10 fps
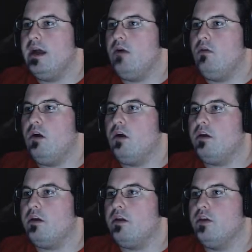How
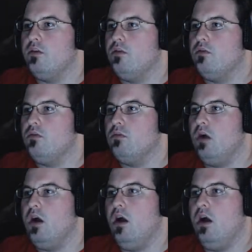are you?
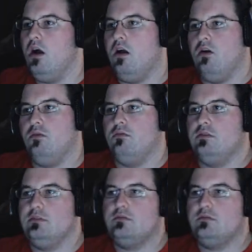Oh,